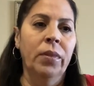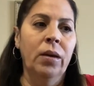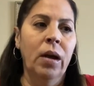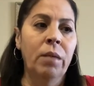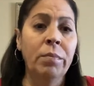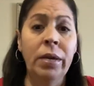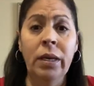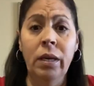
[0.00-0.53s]

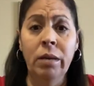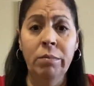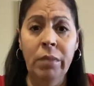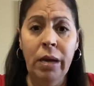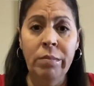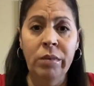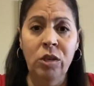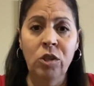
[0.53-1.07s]
I'm making it
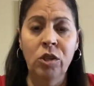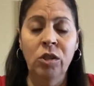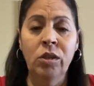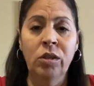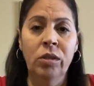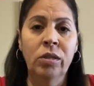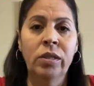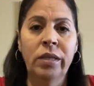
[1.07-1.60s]
my
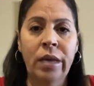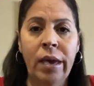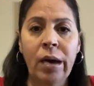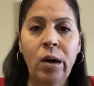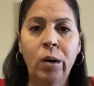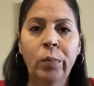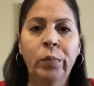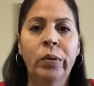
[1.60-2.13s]
mission to
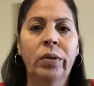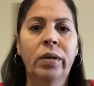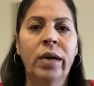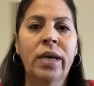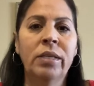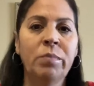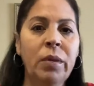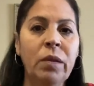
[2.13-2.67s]
help
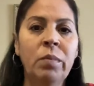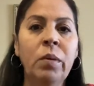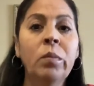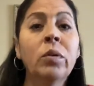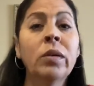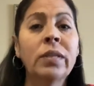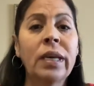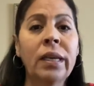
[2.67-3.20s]
as many
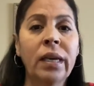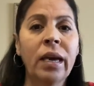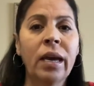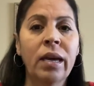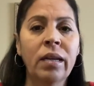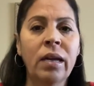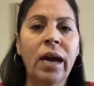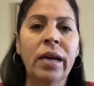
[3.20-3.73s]
people as I
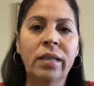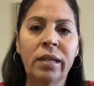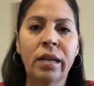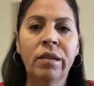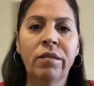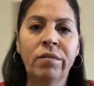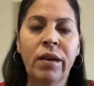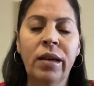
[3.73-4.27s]
can
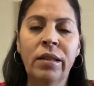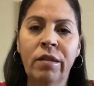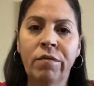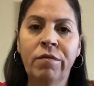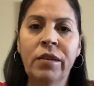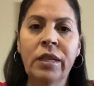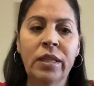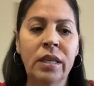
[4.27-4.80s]
identify their
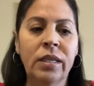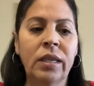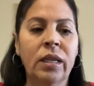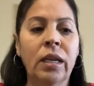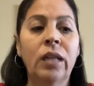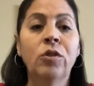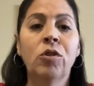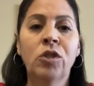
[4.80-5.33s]
feelings
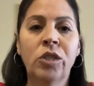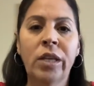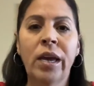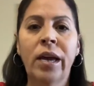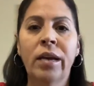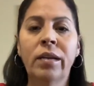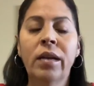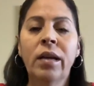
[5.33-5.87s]
and
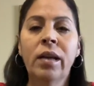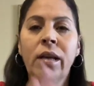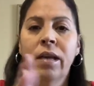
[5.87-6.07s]
understand.